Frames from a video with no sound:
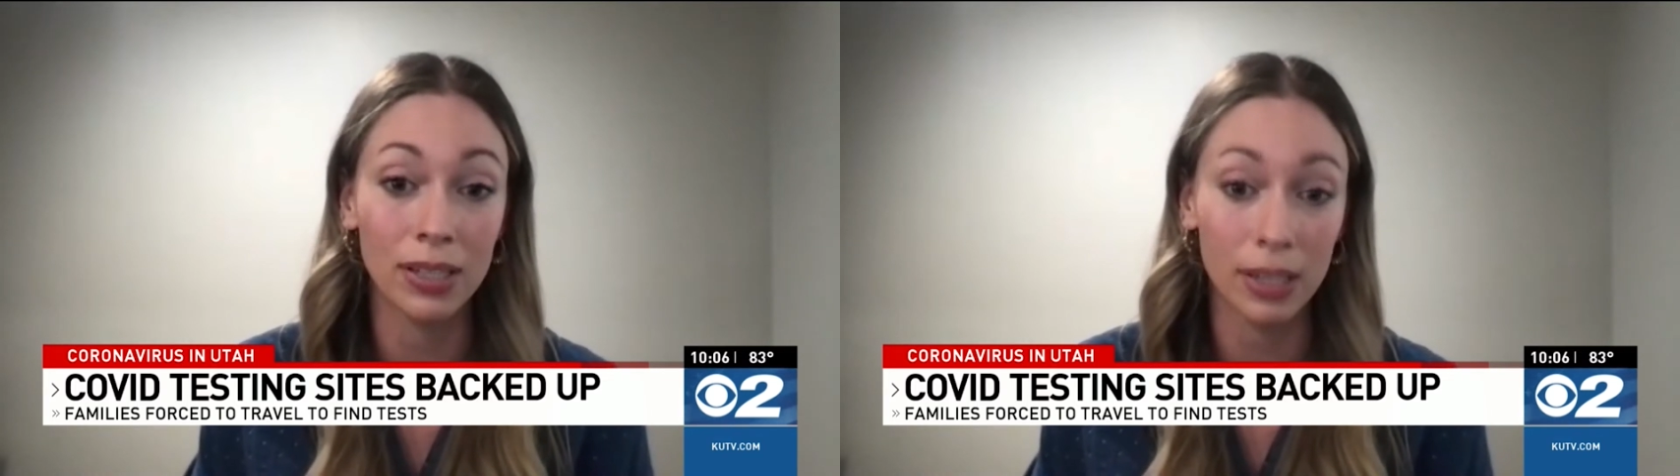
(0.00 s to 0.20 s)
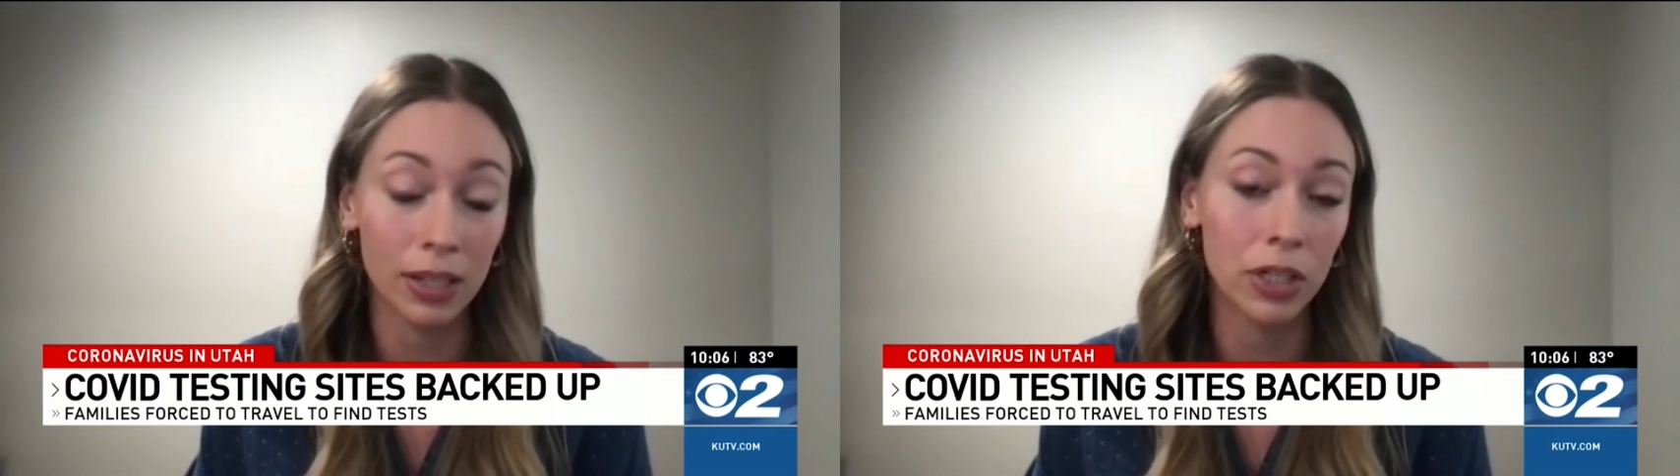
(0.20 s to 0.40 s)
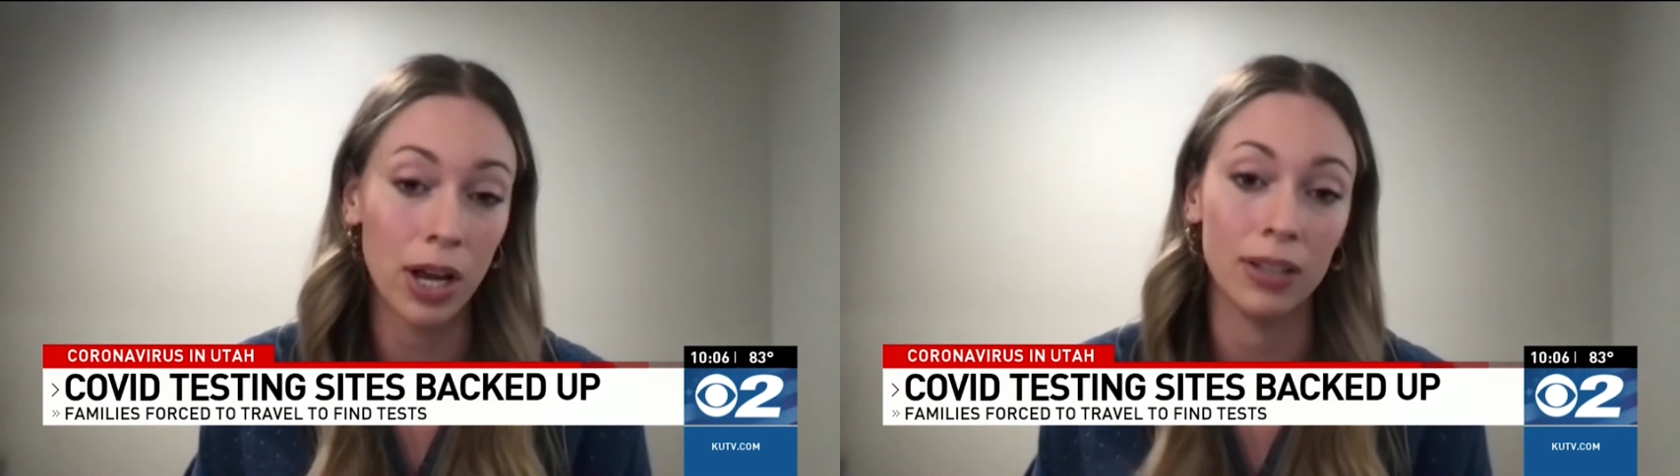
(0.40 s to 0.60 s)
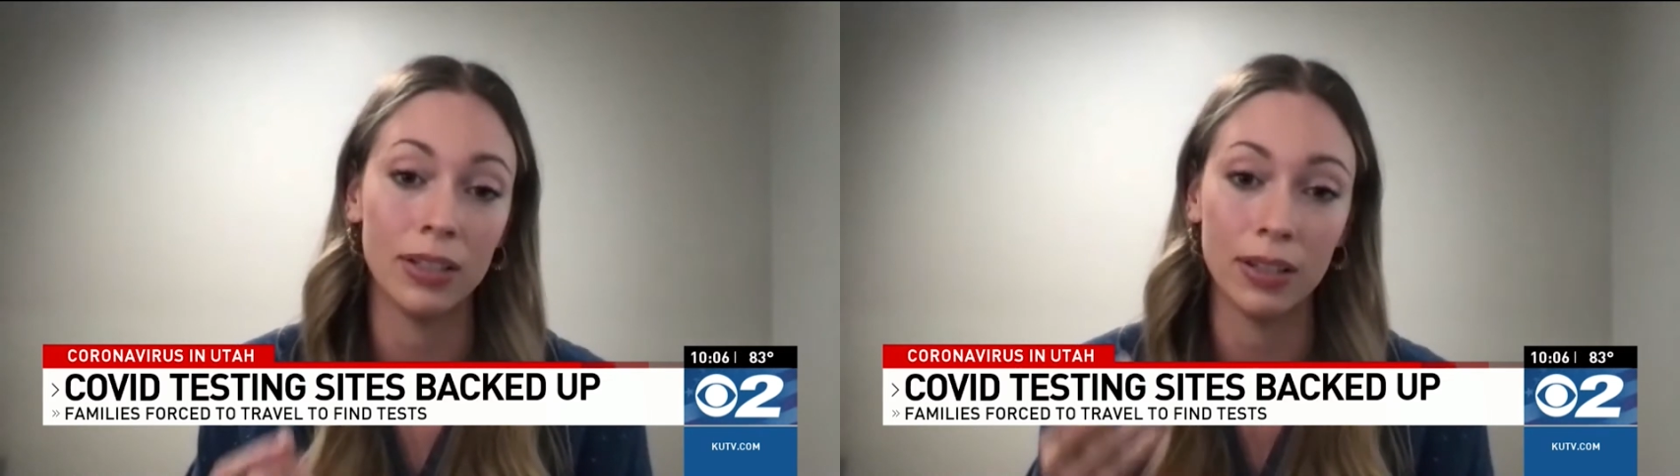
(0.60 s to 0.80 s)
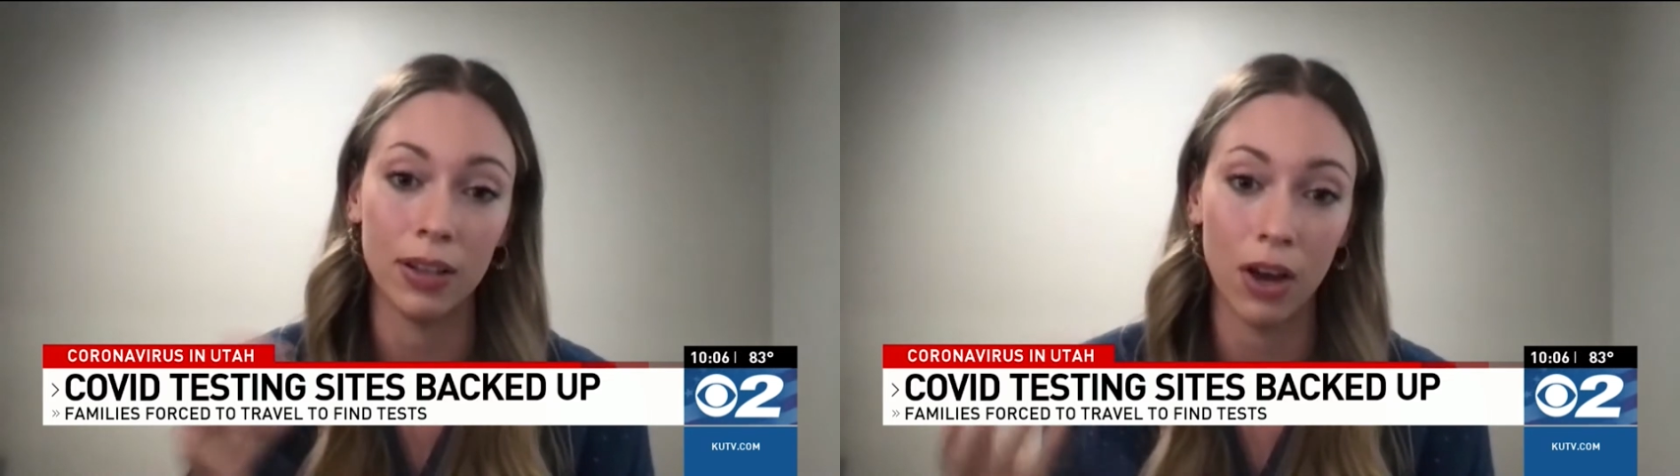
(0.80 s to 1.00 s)
a sick child
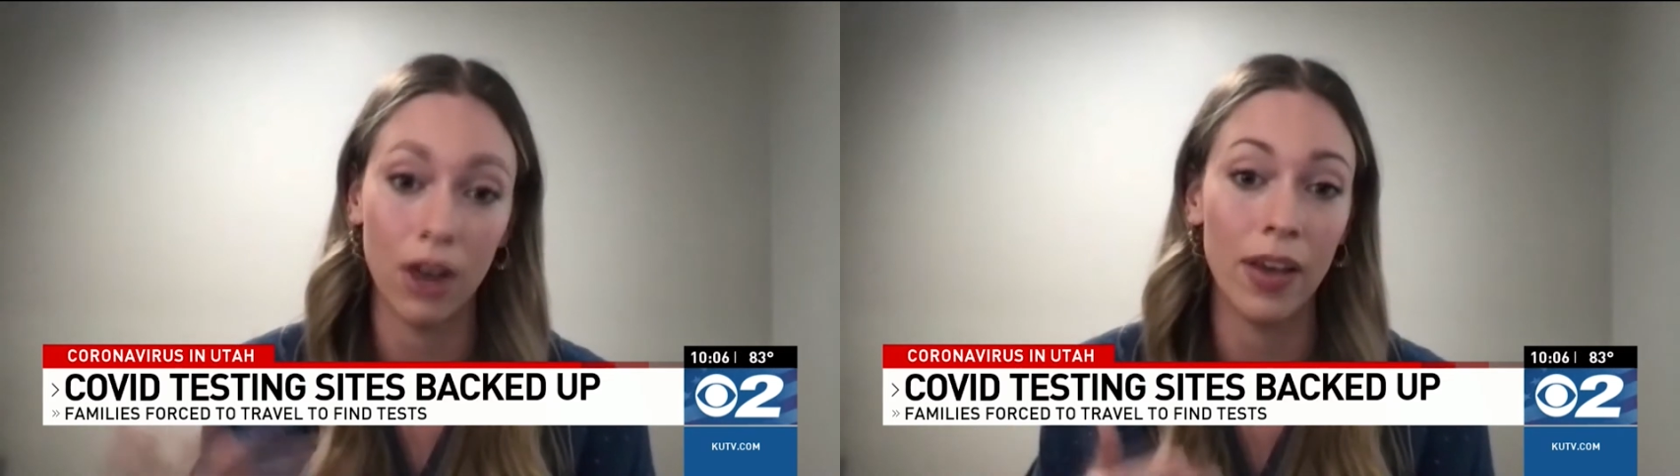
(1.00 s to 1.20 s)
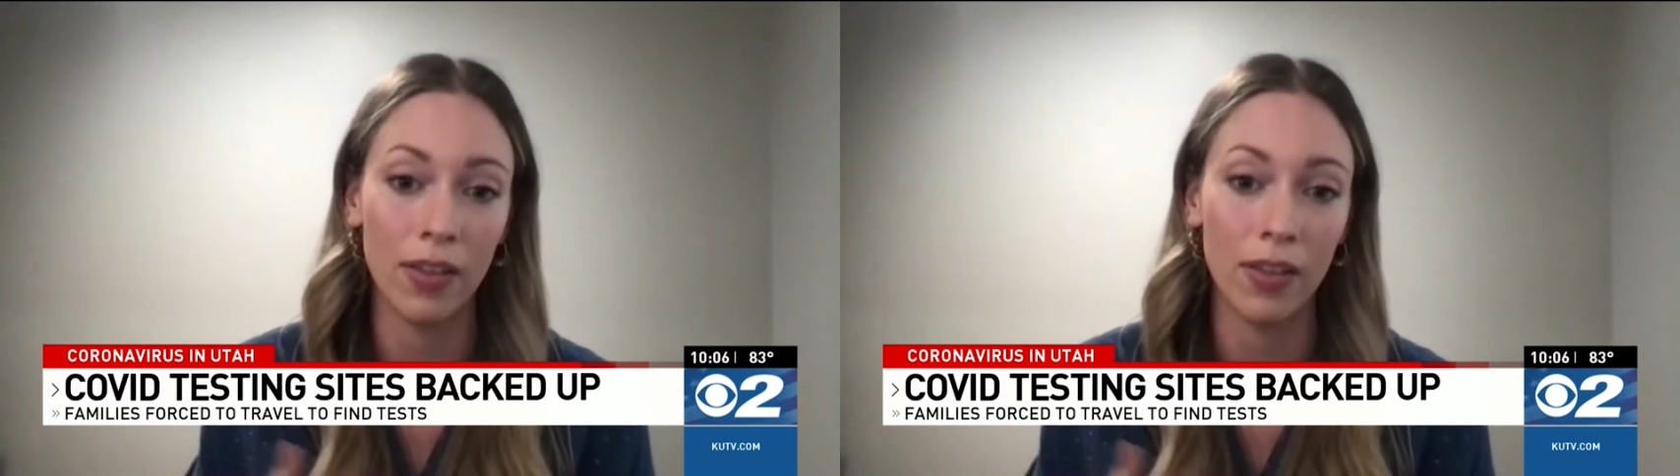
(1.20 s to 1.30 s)
in the car that